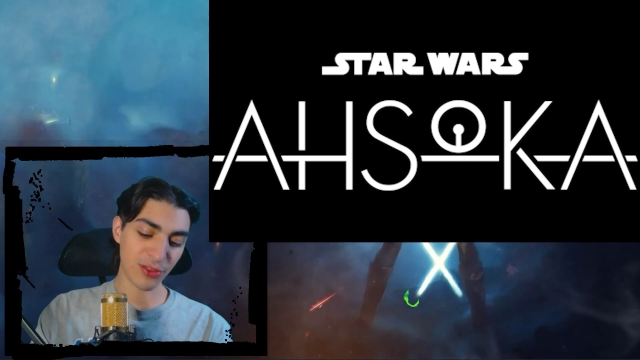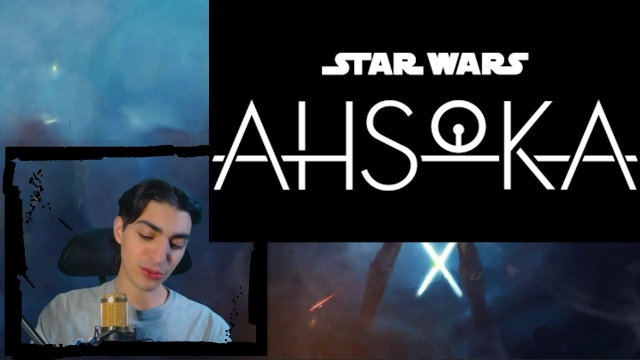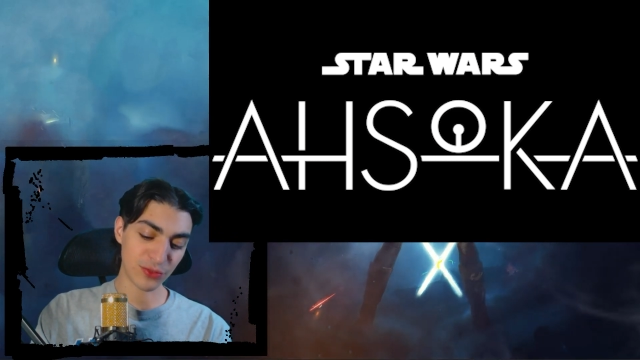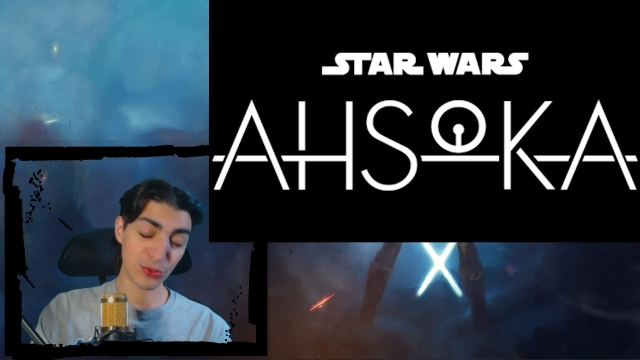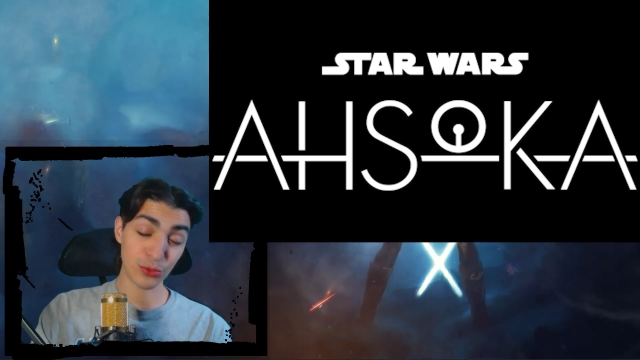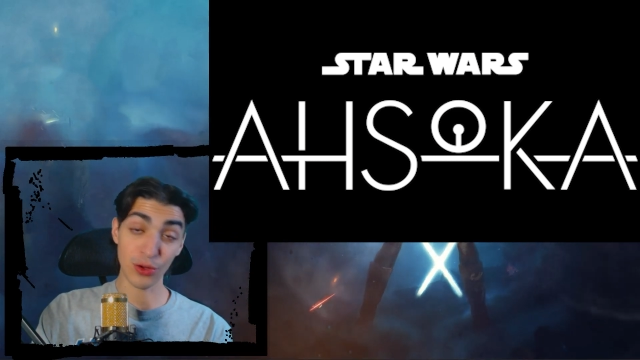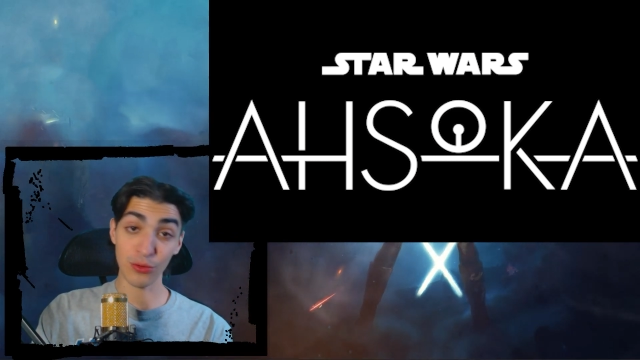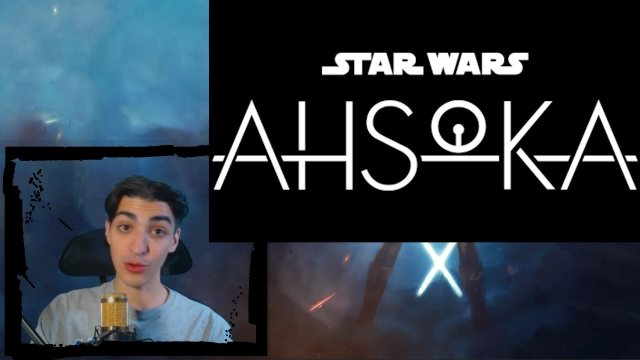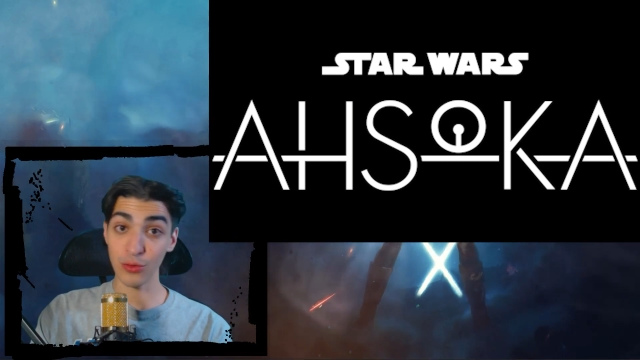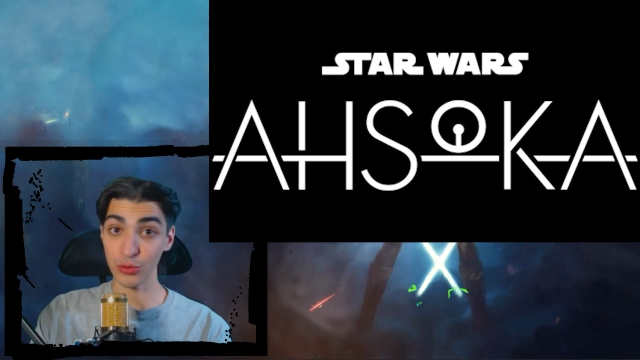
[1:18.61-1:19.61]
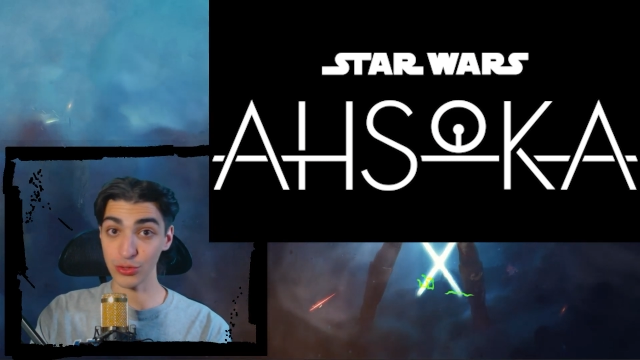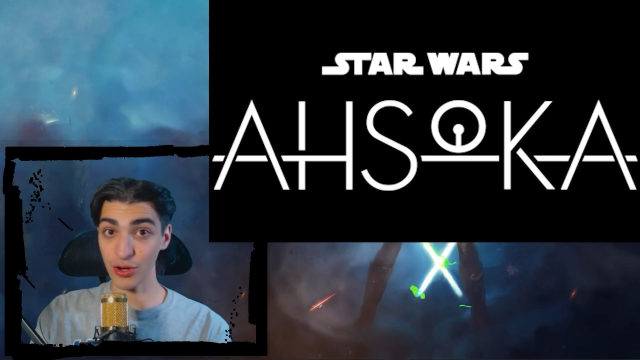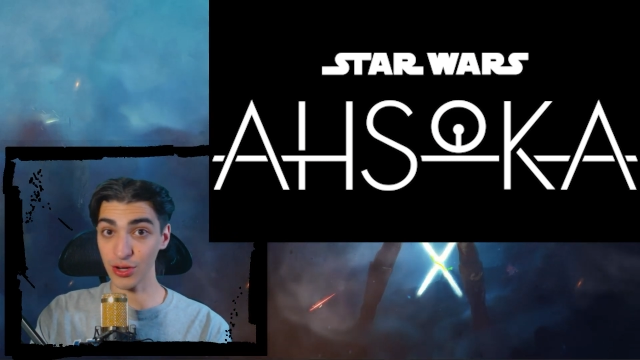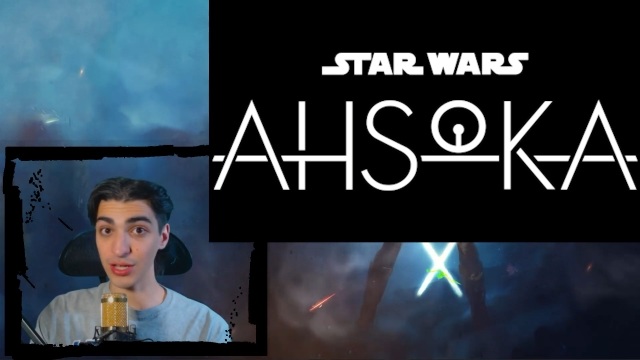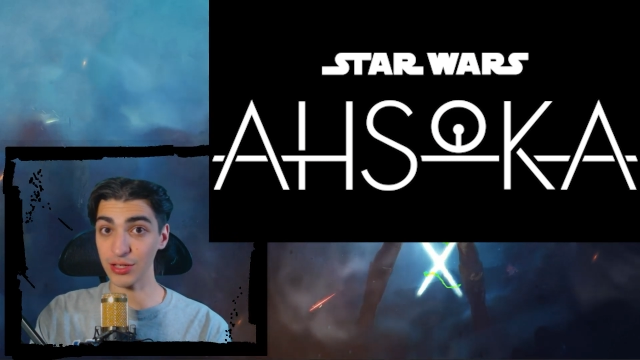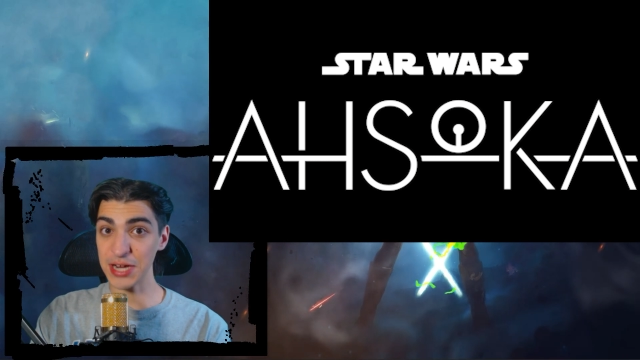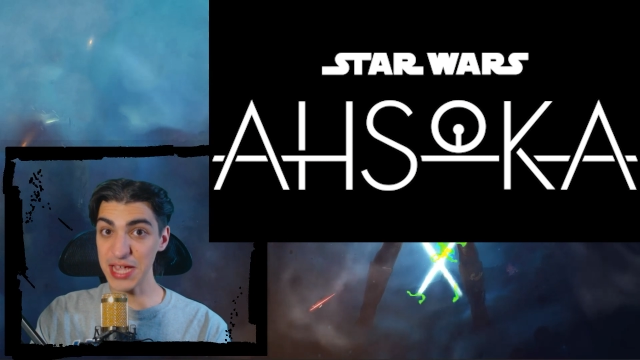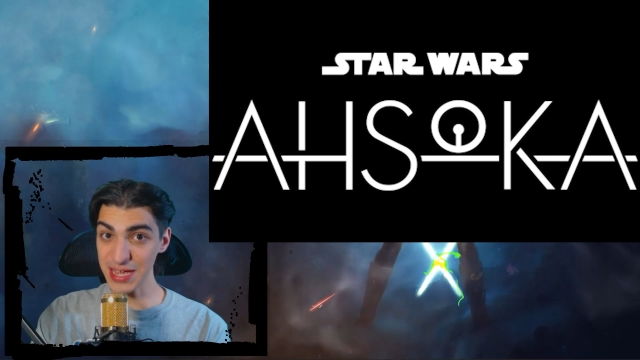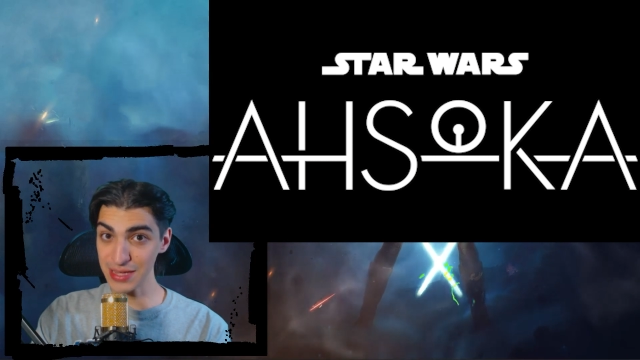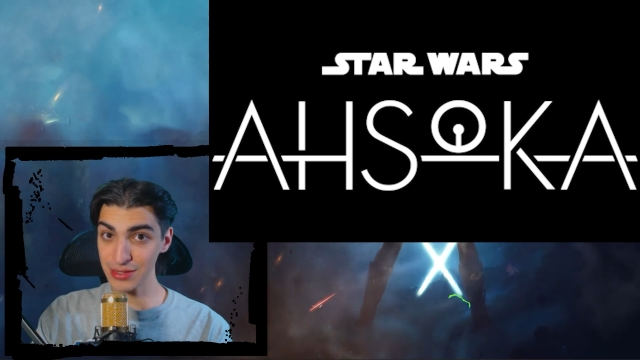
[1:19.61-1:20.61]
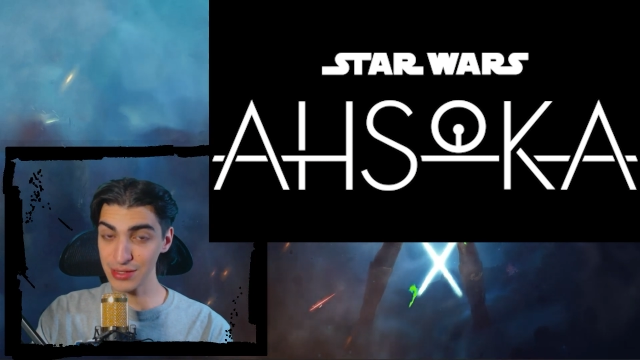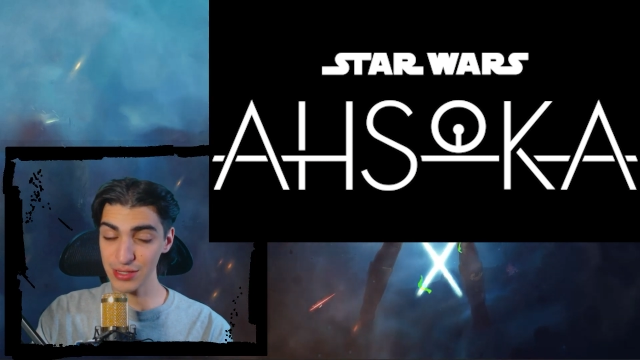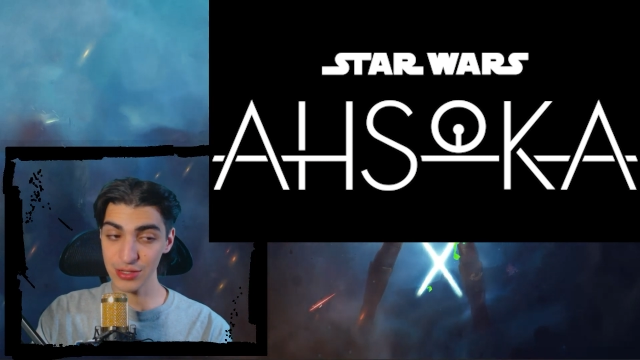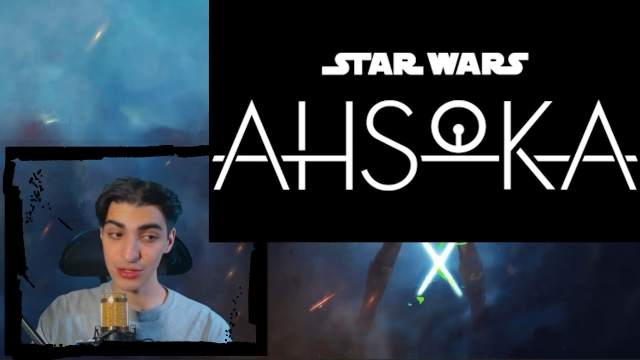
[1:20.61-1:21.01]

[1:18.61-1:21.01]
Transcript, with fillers: those of you who don't know who Starkiller is,